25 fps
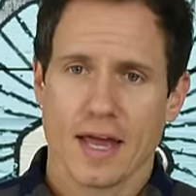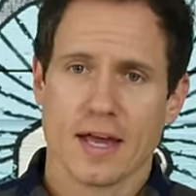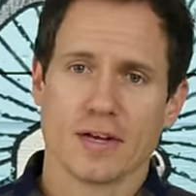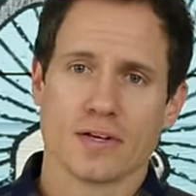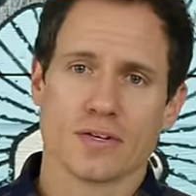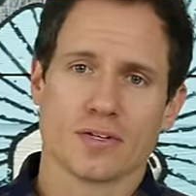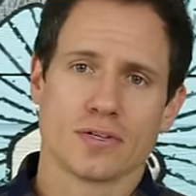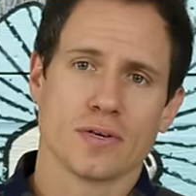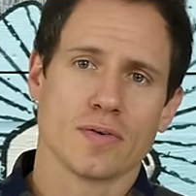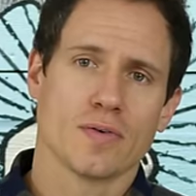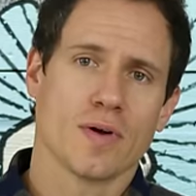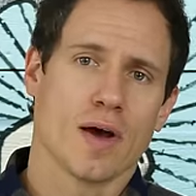
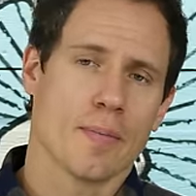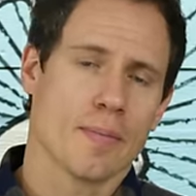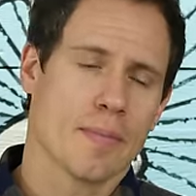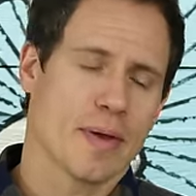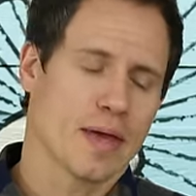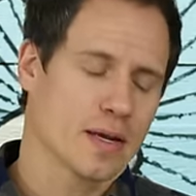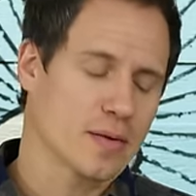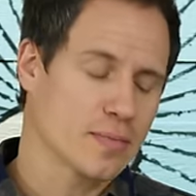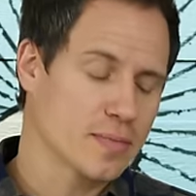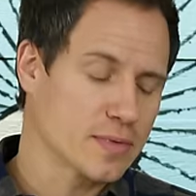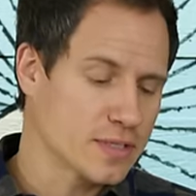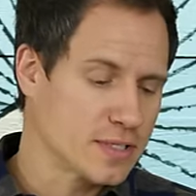And two, I
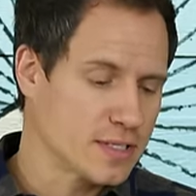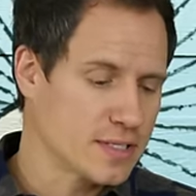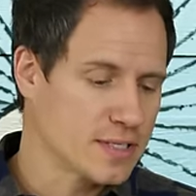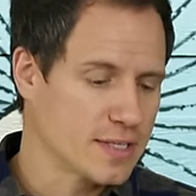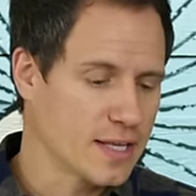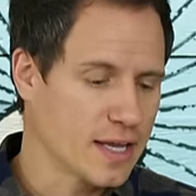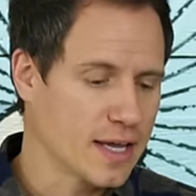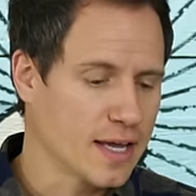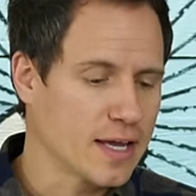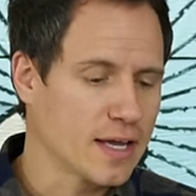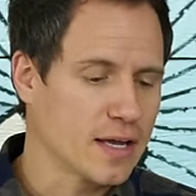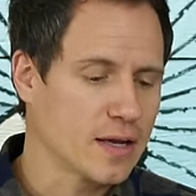made a
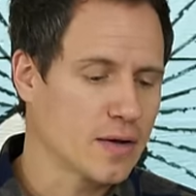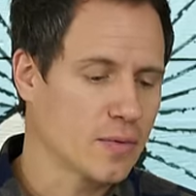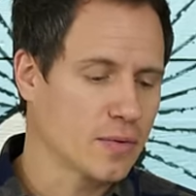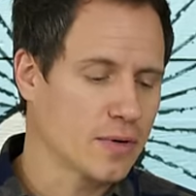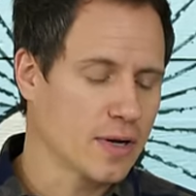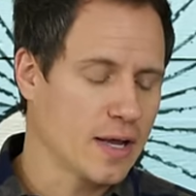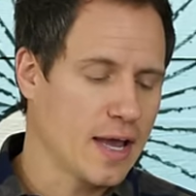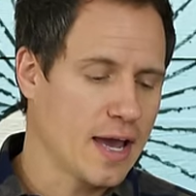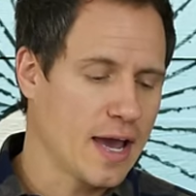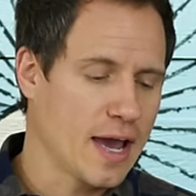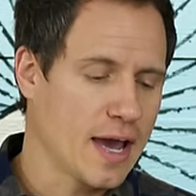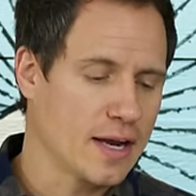mistake when
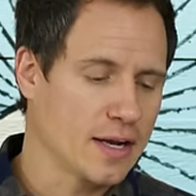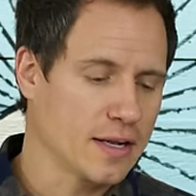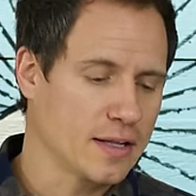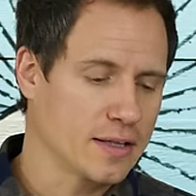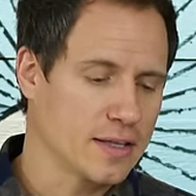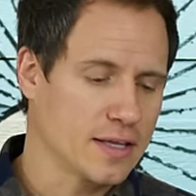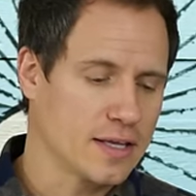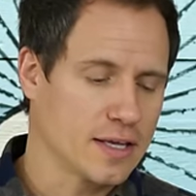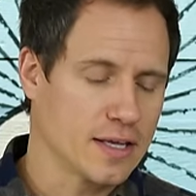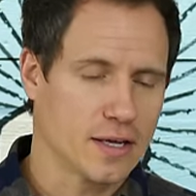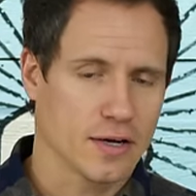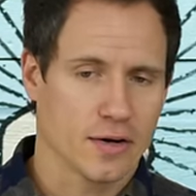I
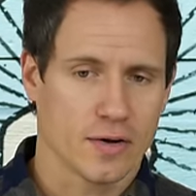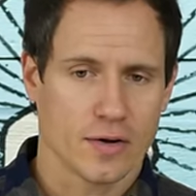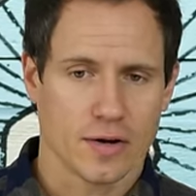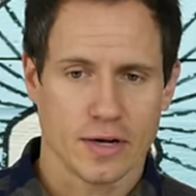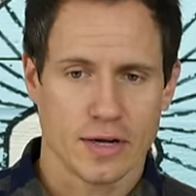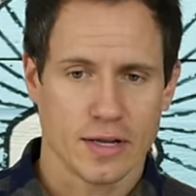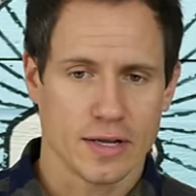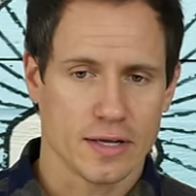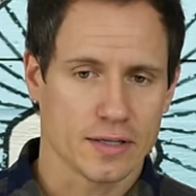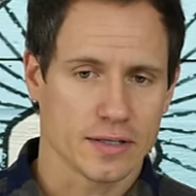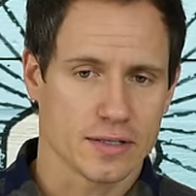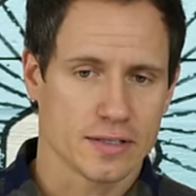added the
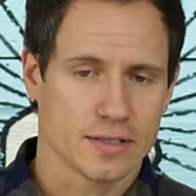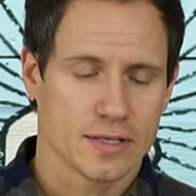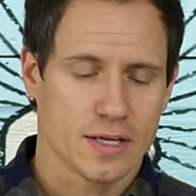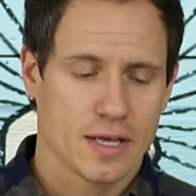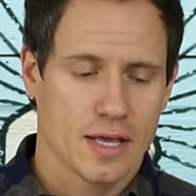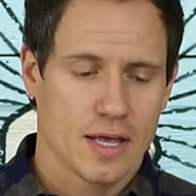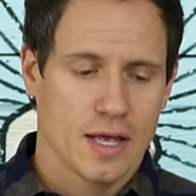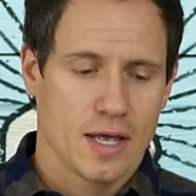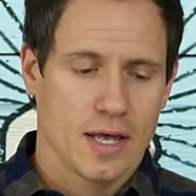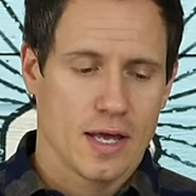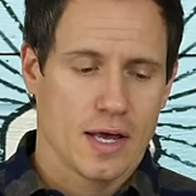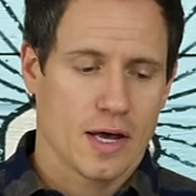ingredients.
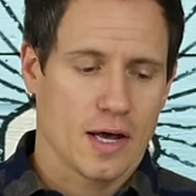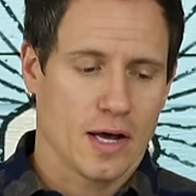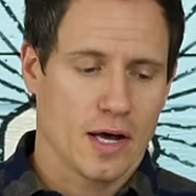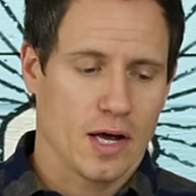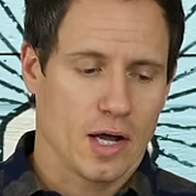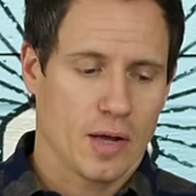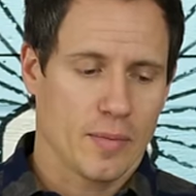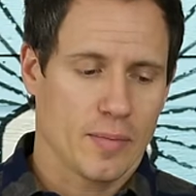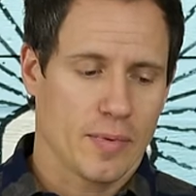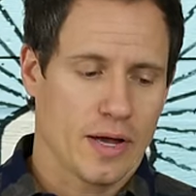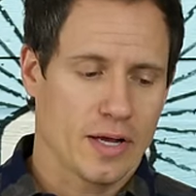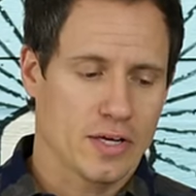
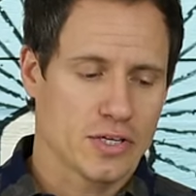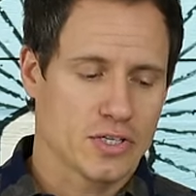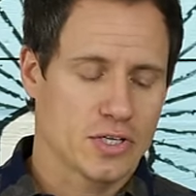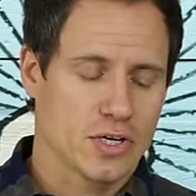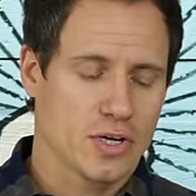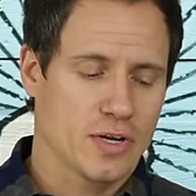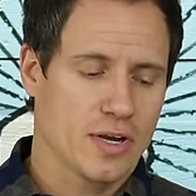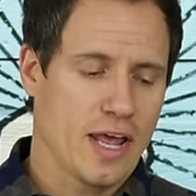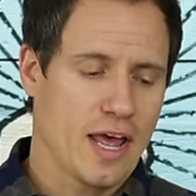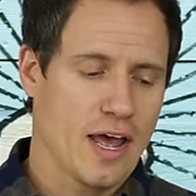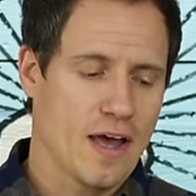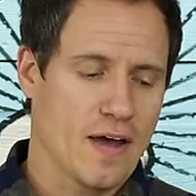Um, I
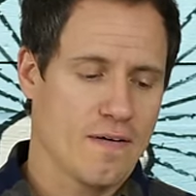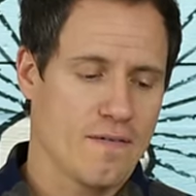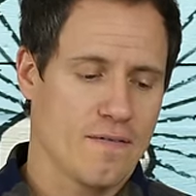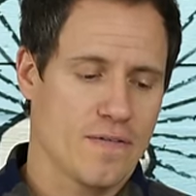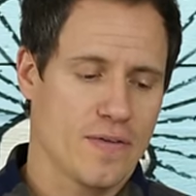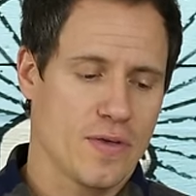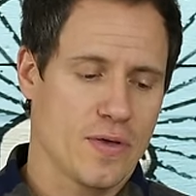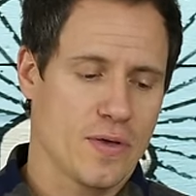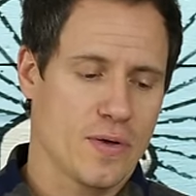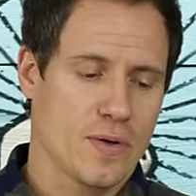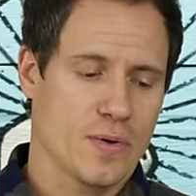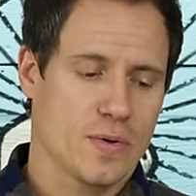should have
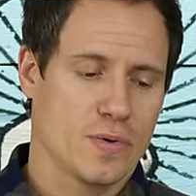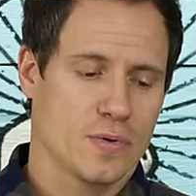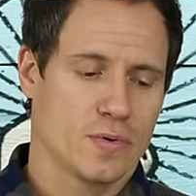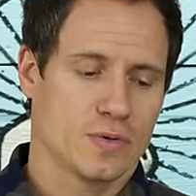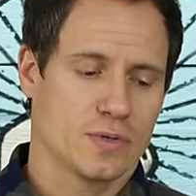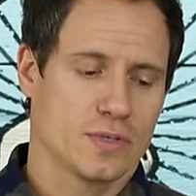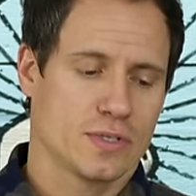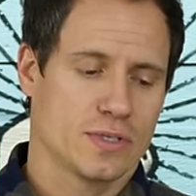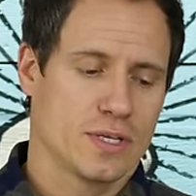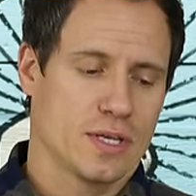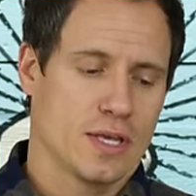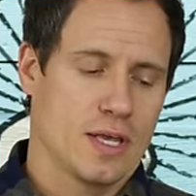
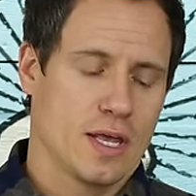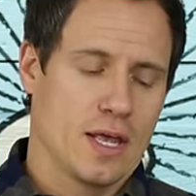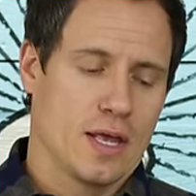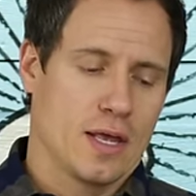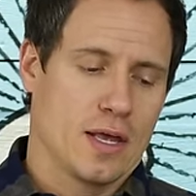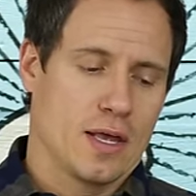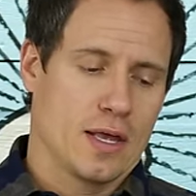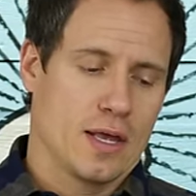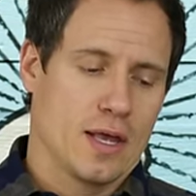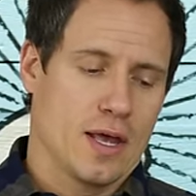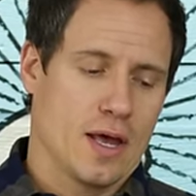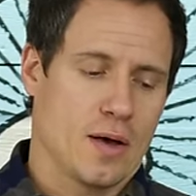used
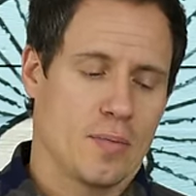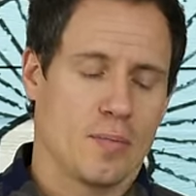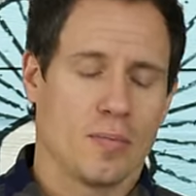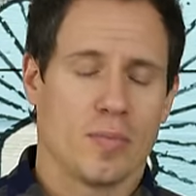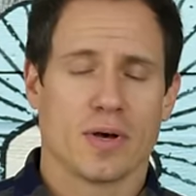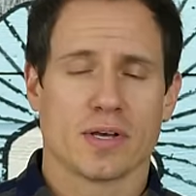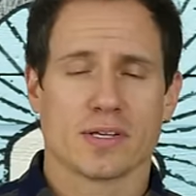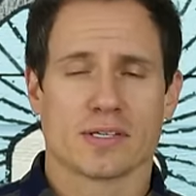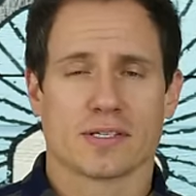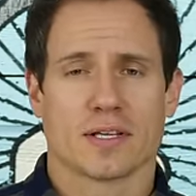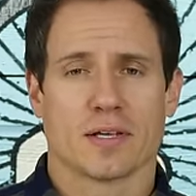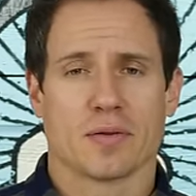a
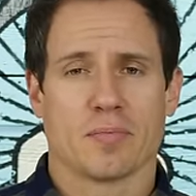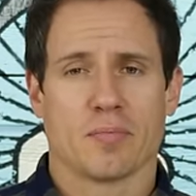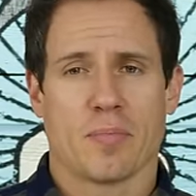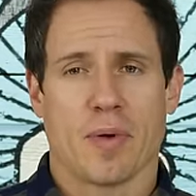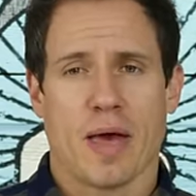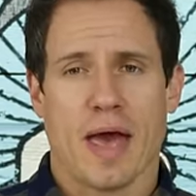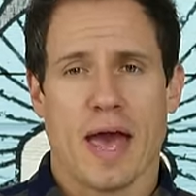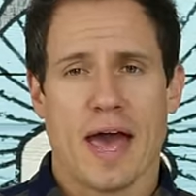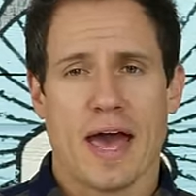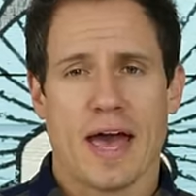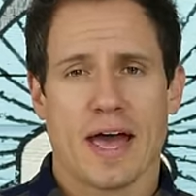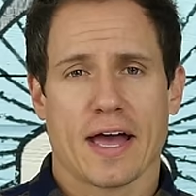muslin
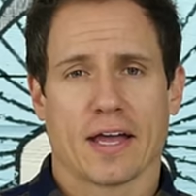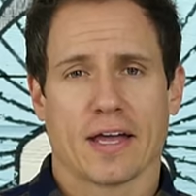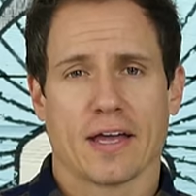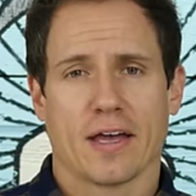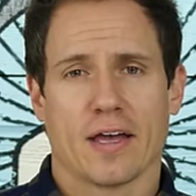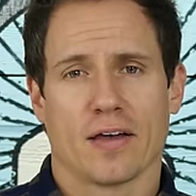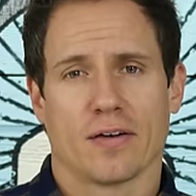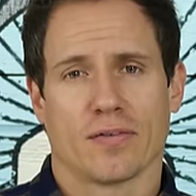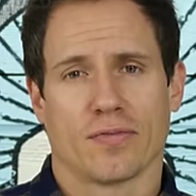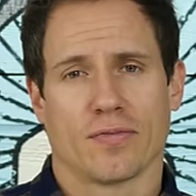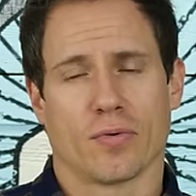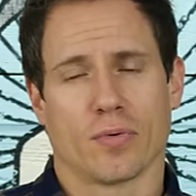bag
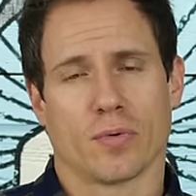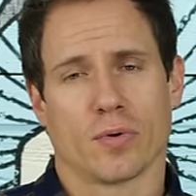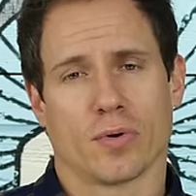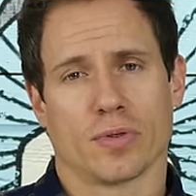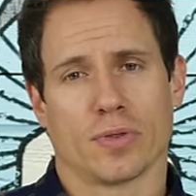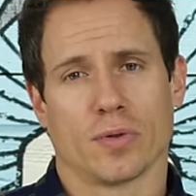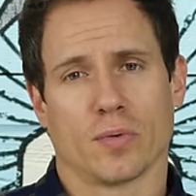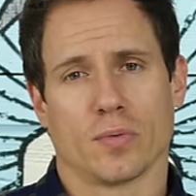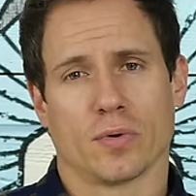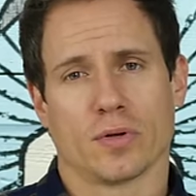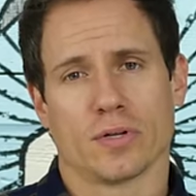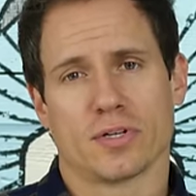for
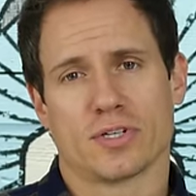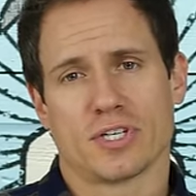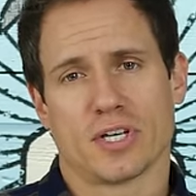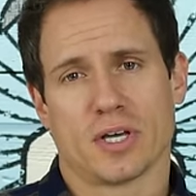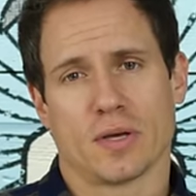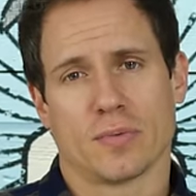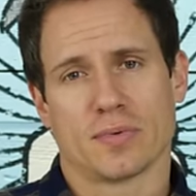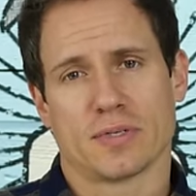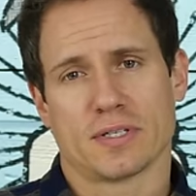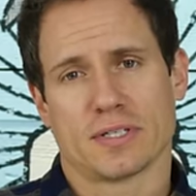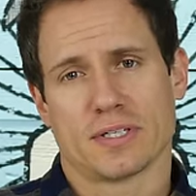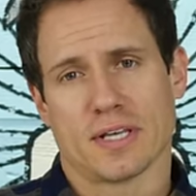the wood
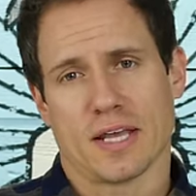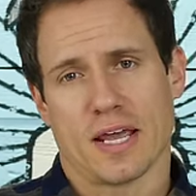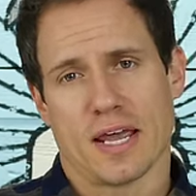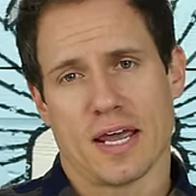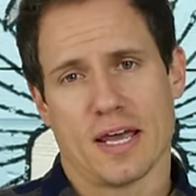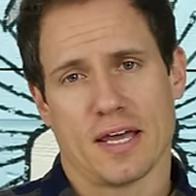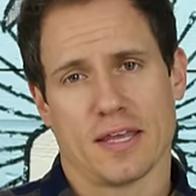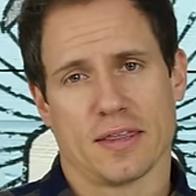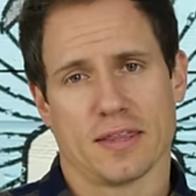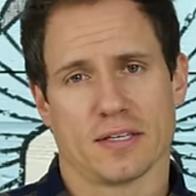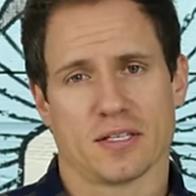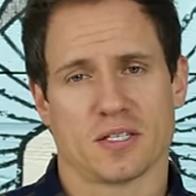chips
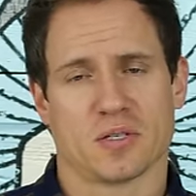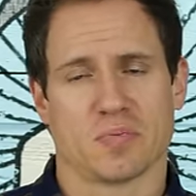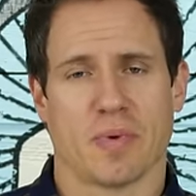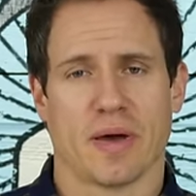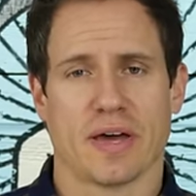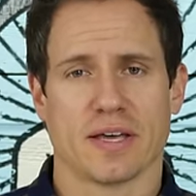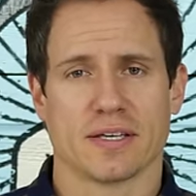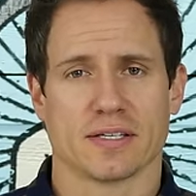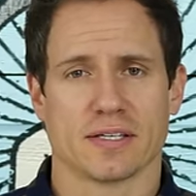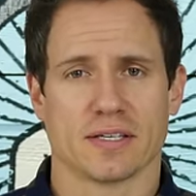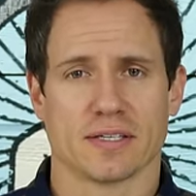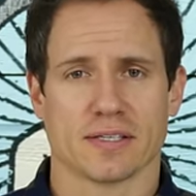and the
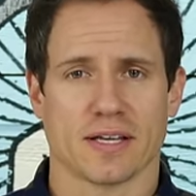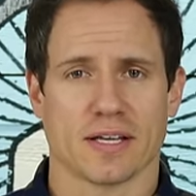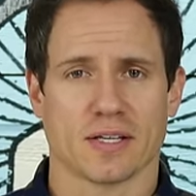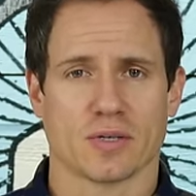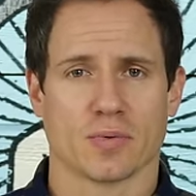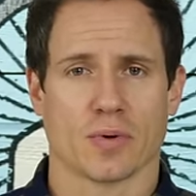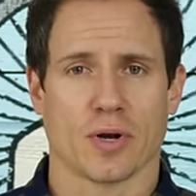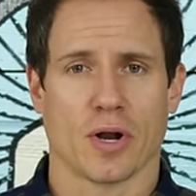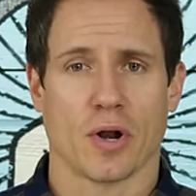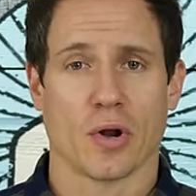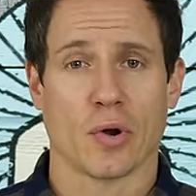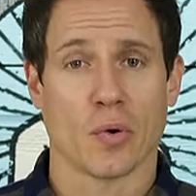spices.
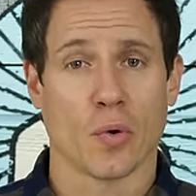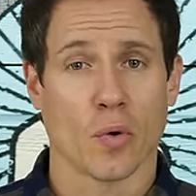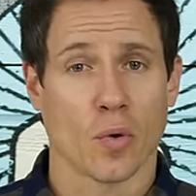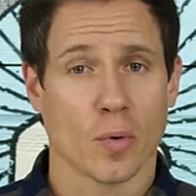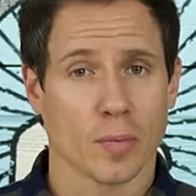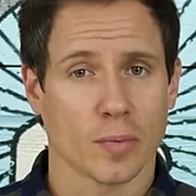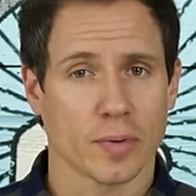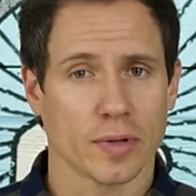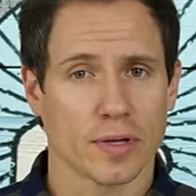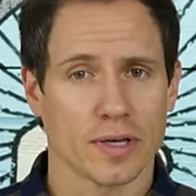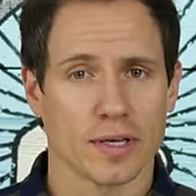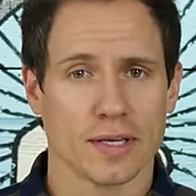That's what I
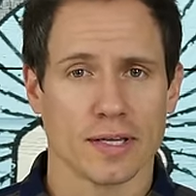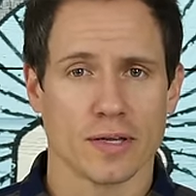normally